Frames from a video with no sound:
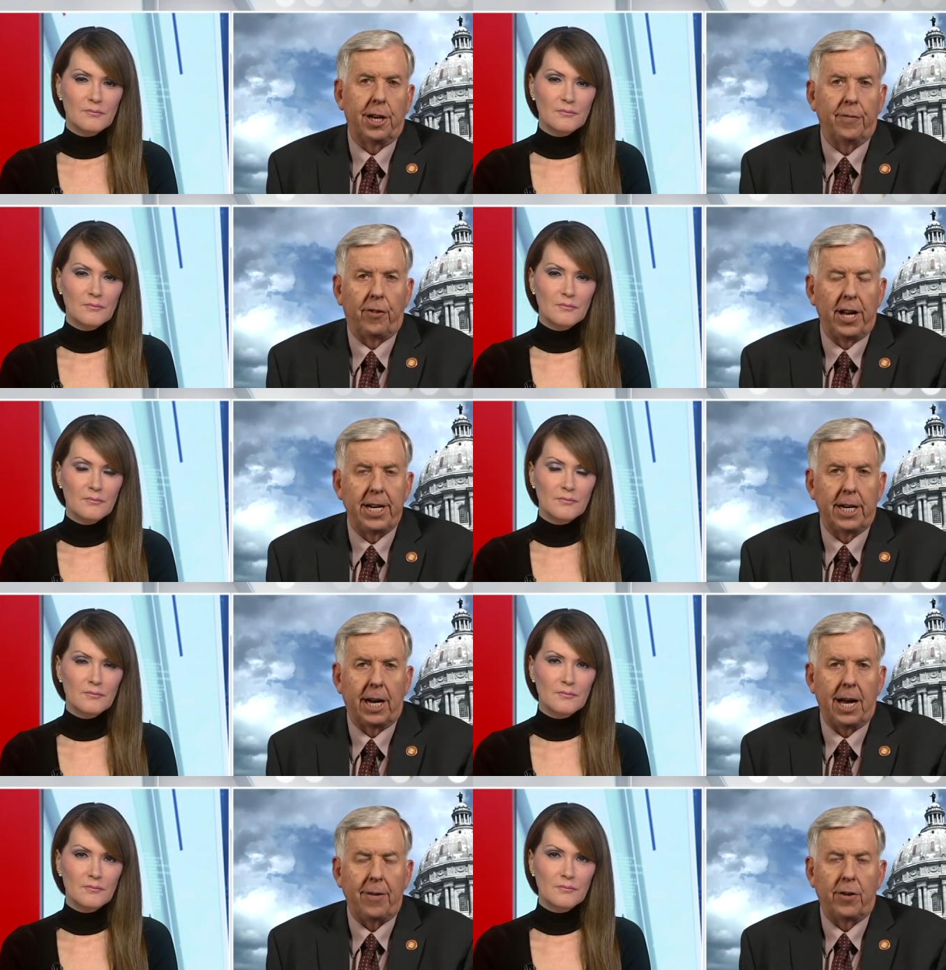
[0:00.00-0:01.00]
Speaker 1: an inflated
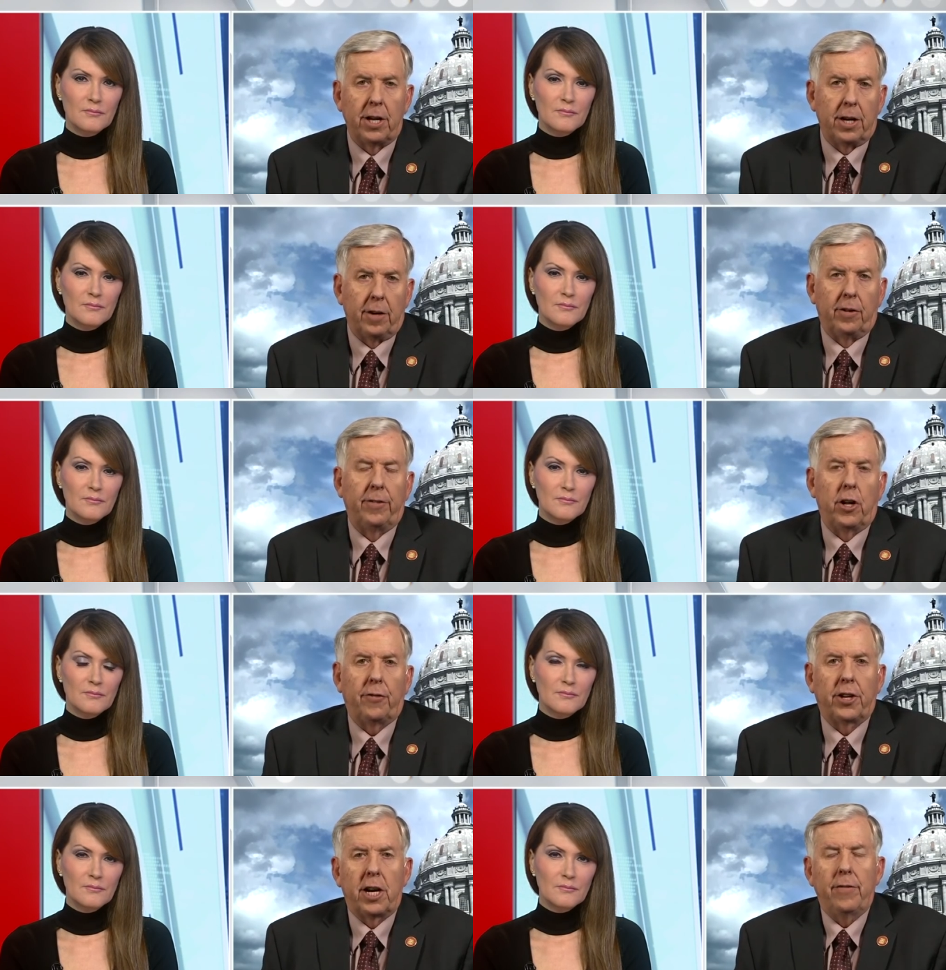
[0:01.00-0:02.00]
life of living
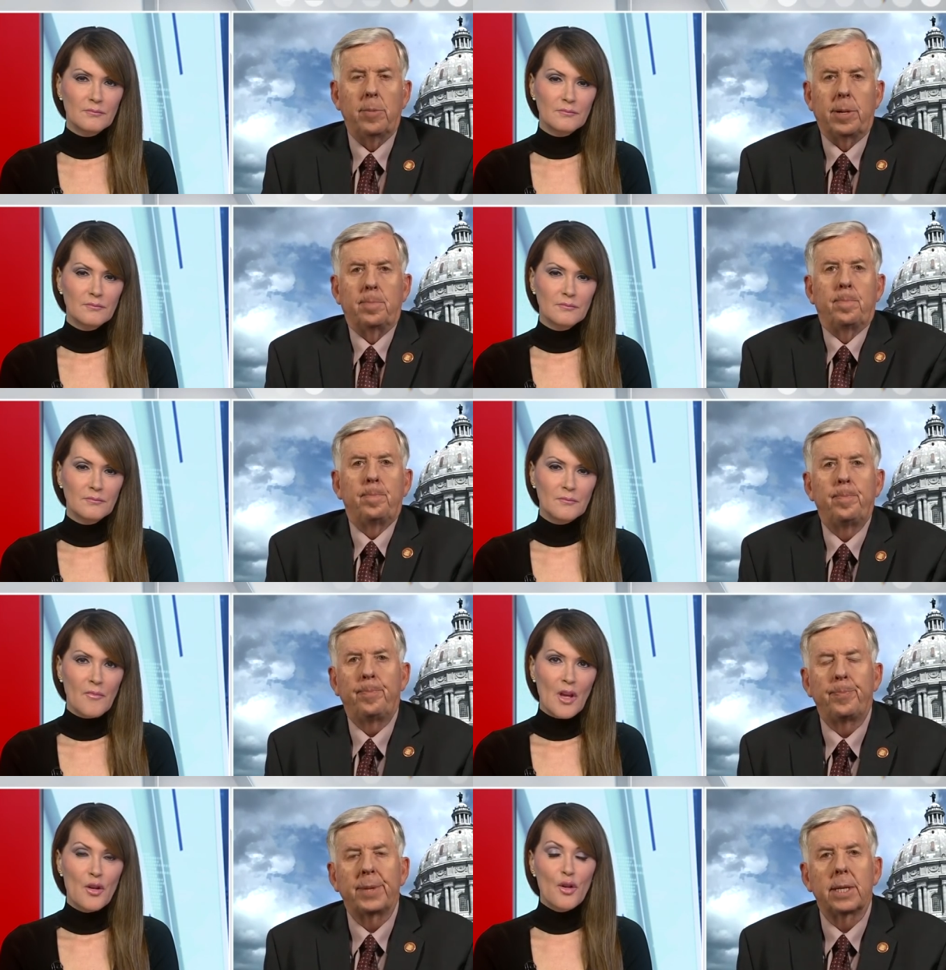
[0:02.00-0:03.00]
off the government.
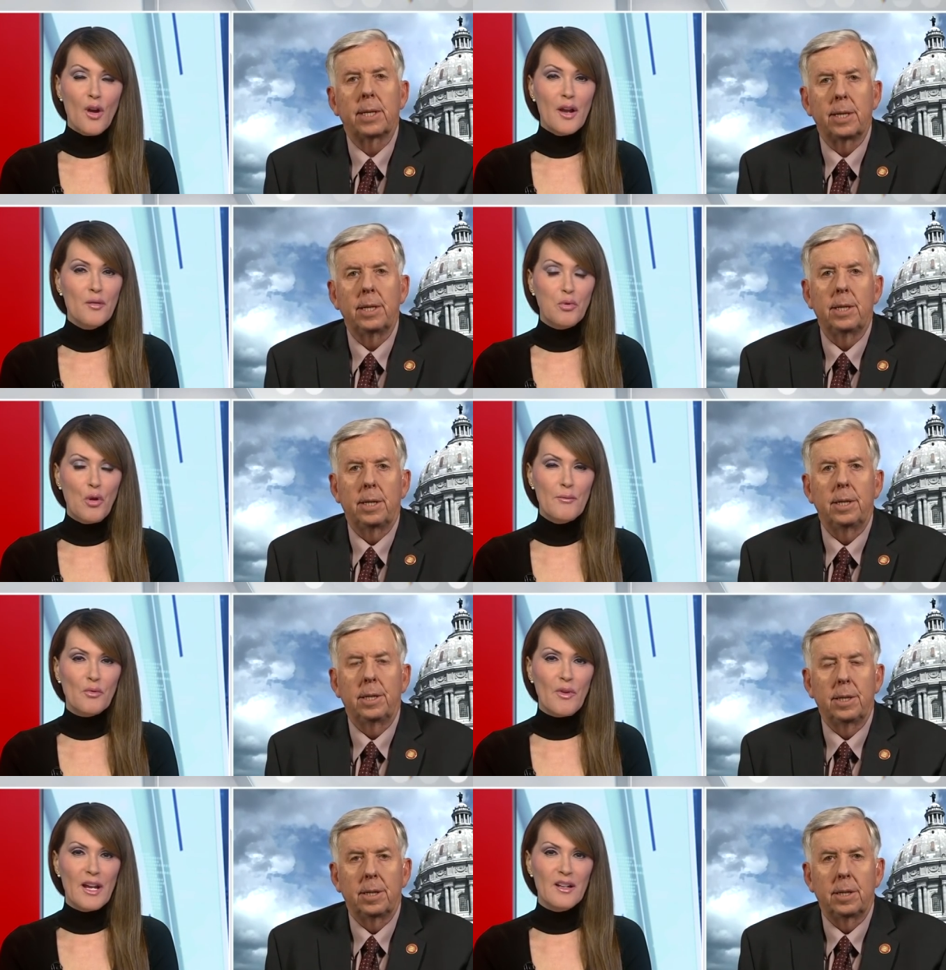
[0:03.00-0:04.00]
Speaker 2: Your
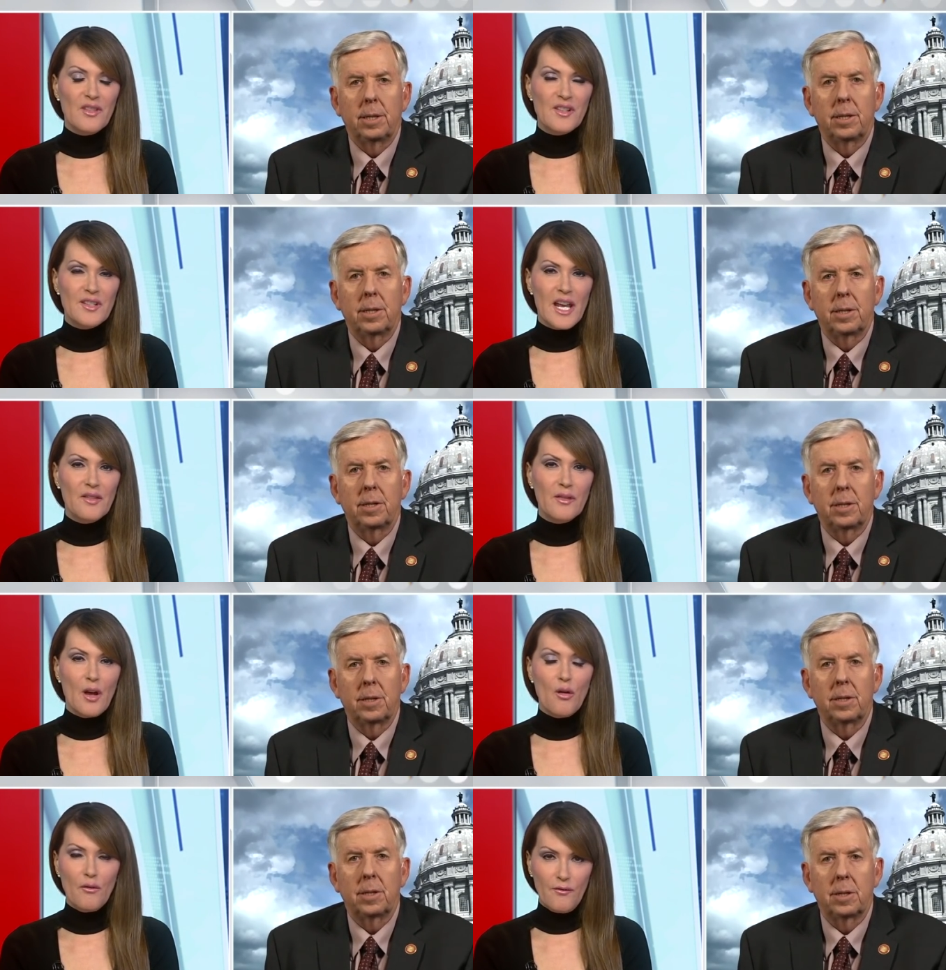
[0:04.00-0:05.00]
unemployment rate in the state,
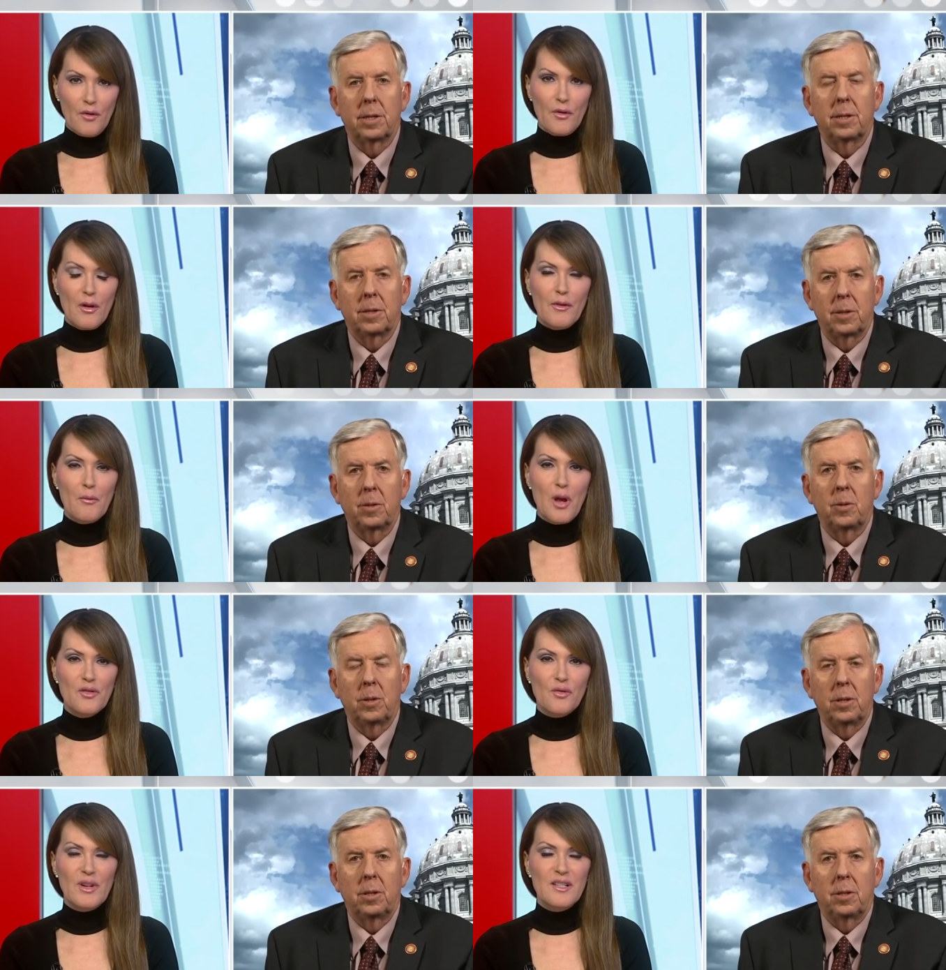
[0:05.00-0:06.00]
though, for the
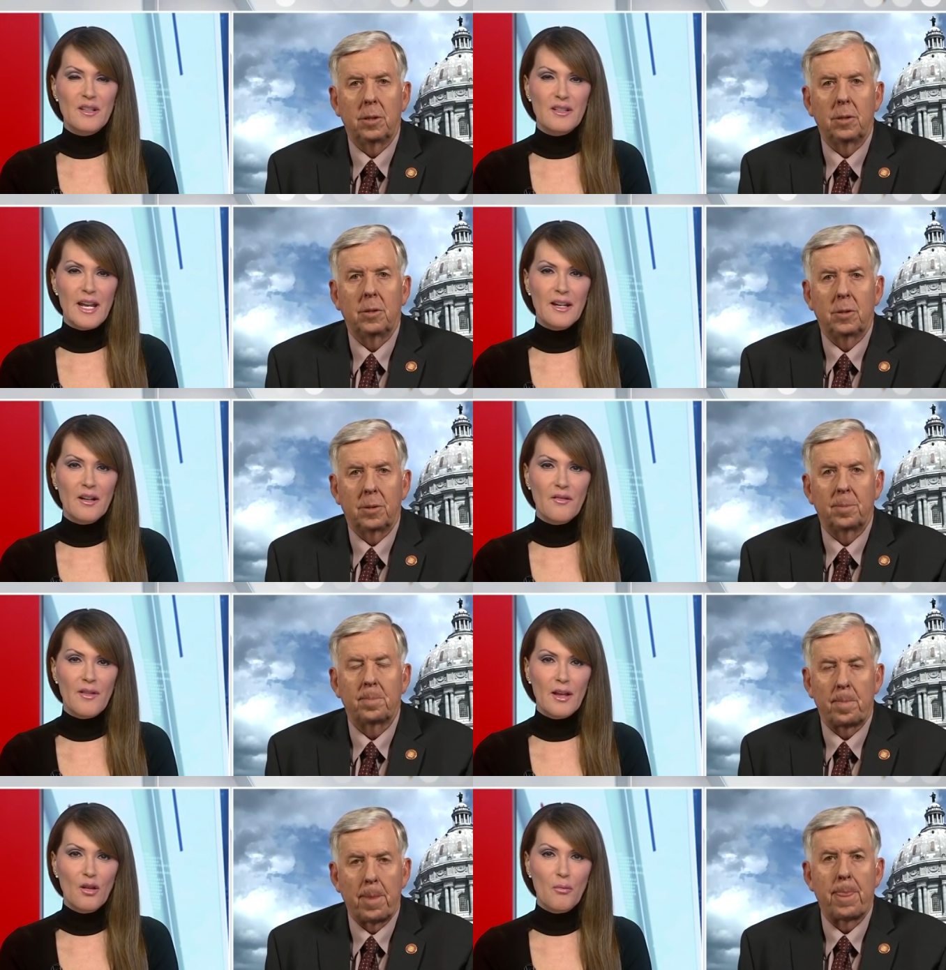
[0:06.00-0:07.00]
most recent data
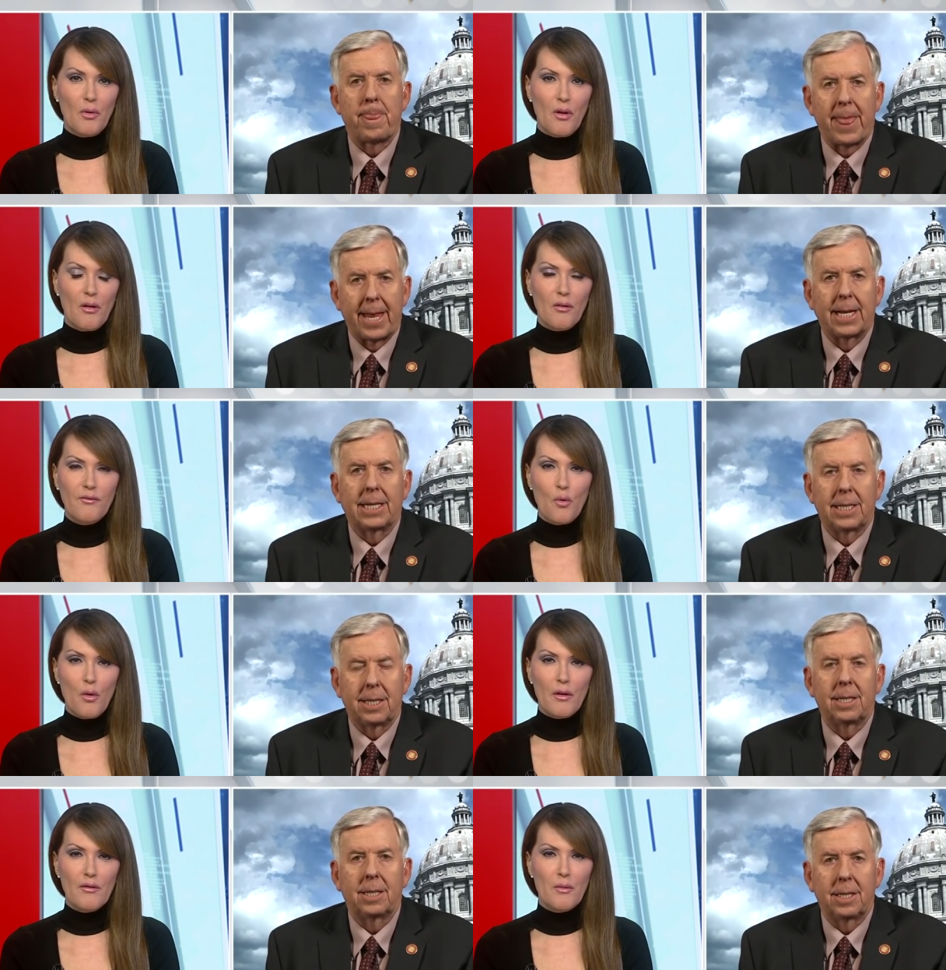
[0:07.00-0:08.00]
available
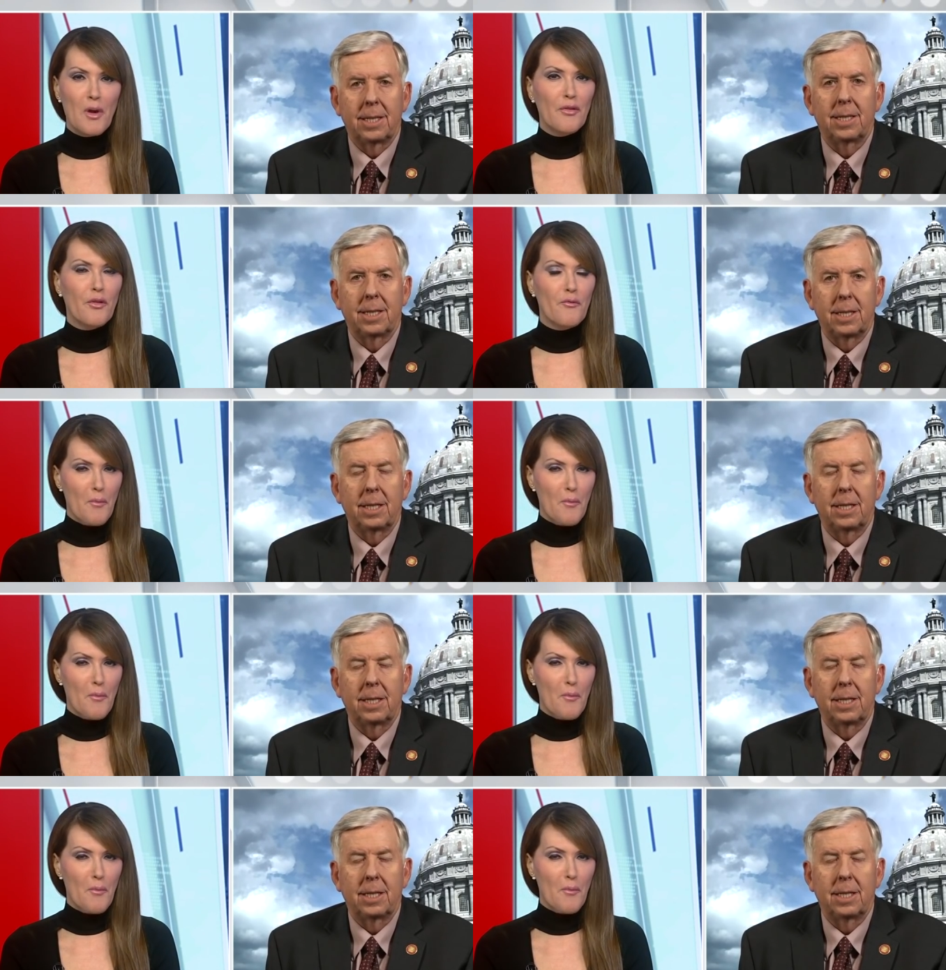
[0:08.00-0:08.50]
for the month of